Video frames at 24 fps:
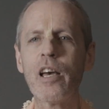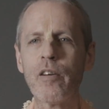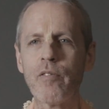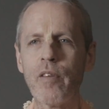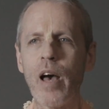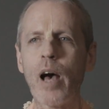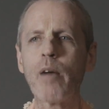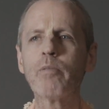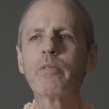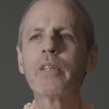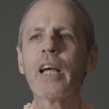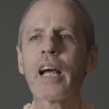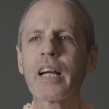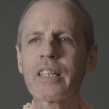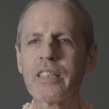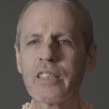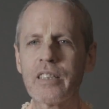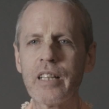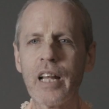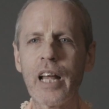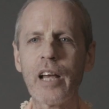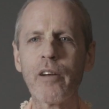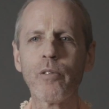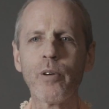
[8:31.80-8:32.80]
abject
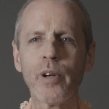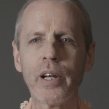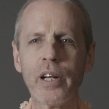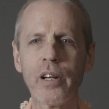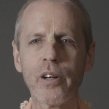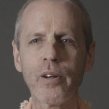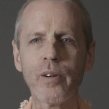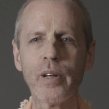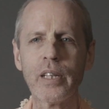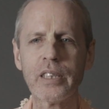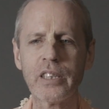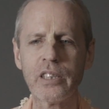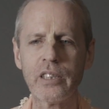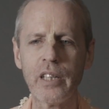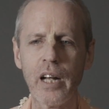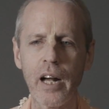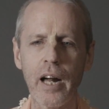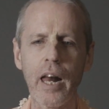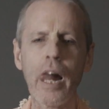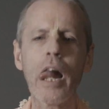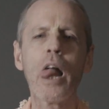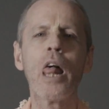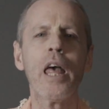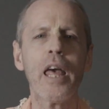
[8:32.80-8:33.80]
slavery to
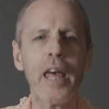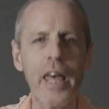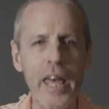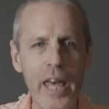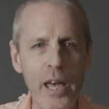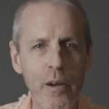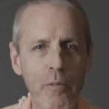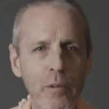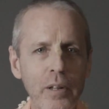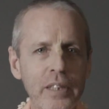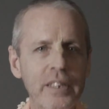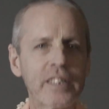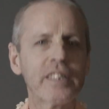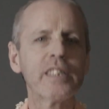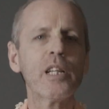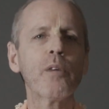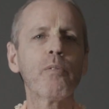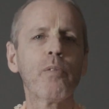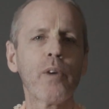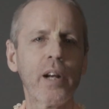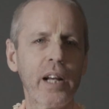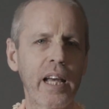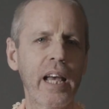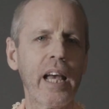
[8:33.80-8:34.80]
Krishna, he
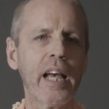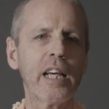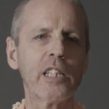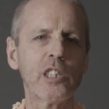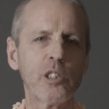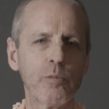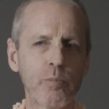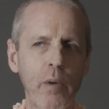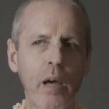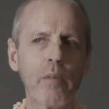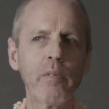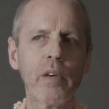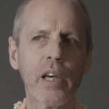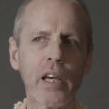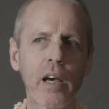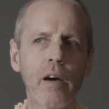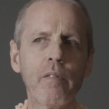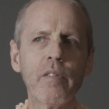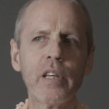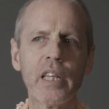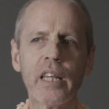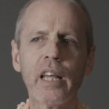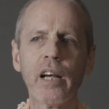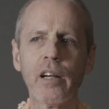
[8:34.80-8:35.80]
reciprocates by
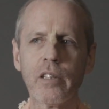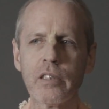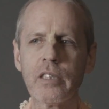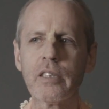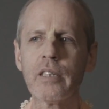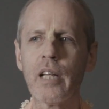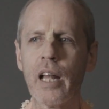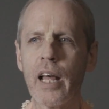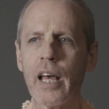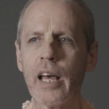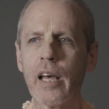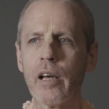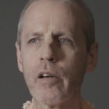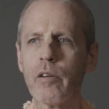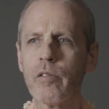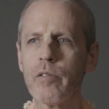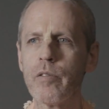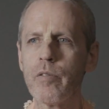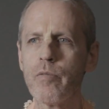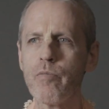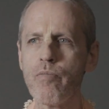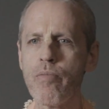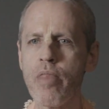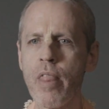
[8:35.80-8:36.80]
becoming their slave.
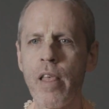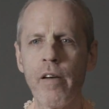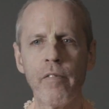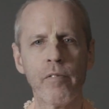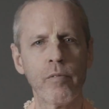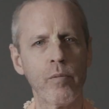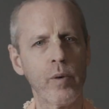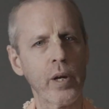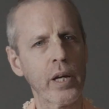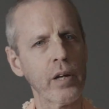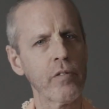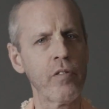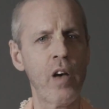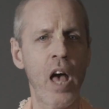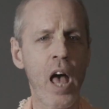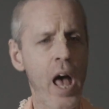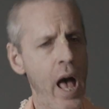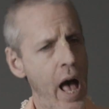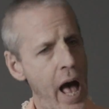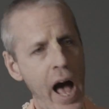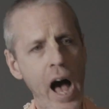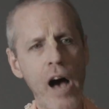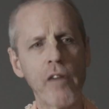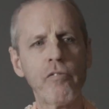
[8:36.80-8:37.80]
We give
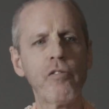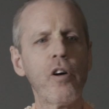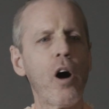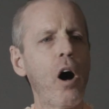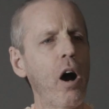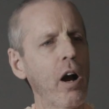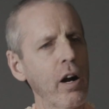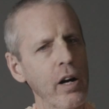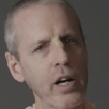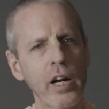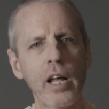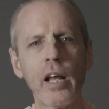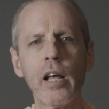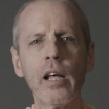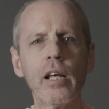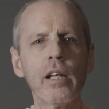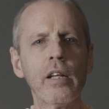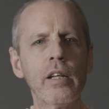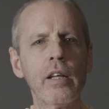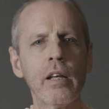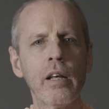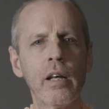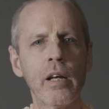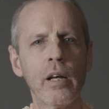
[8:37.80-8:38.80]

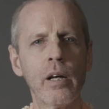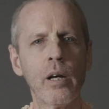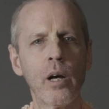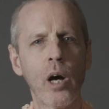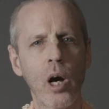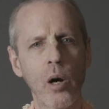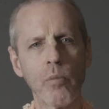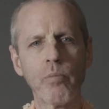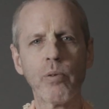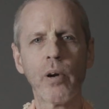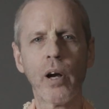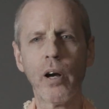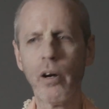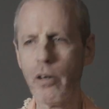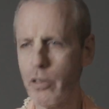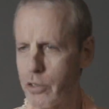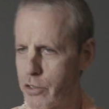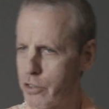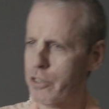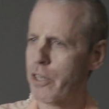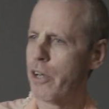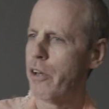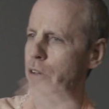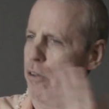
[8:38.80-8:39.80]
half-hearted
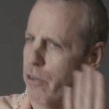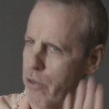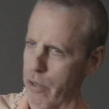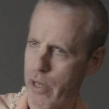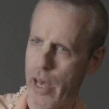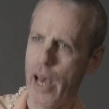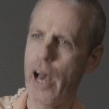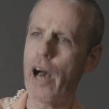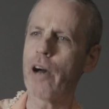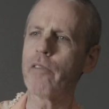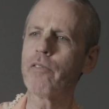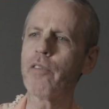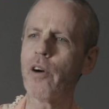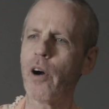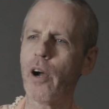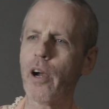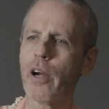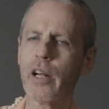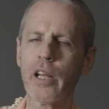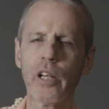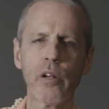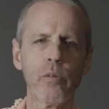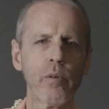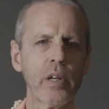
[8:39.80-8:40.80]
approach,
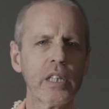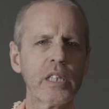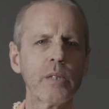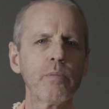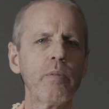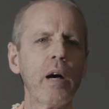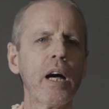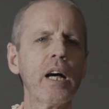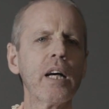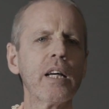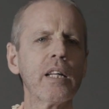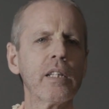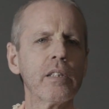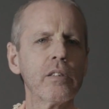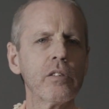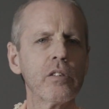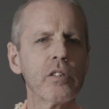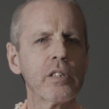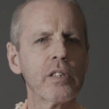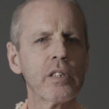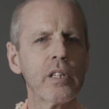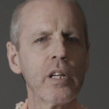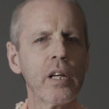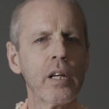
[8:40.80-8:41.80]
half-hearted
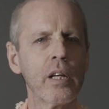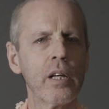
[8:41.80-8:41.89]
response.